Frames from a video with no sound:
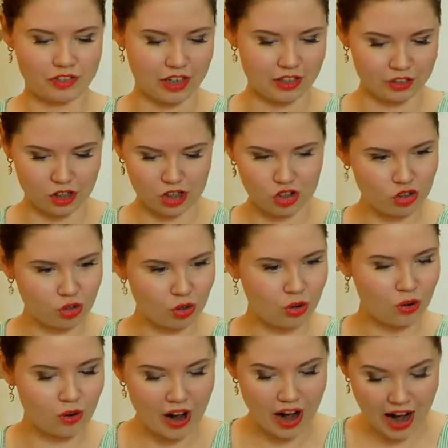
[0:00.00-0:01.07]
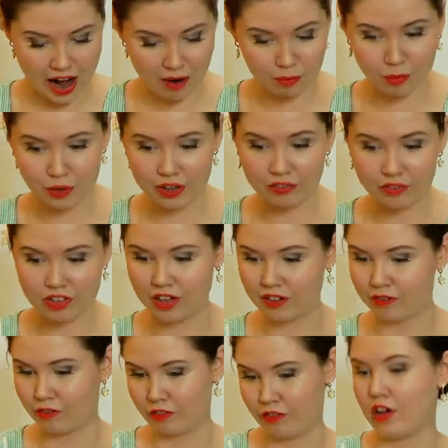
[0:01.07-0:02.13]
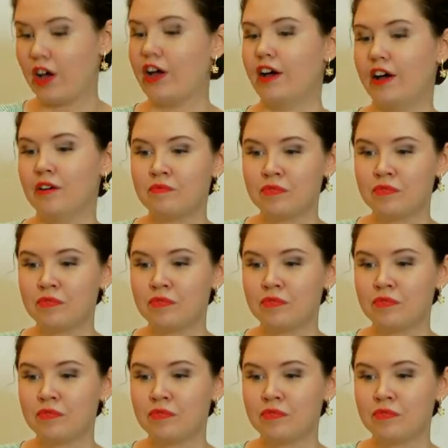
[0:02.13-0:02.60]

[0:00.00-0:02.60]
done straw, and we've done fur.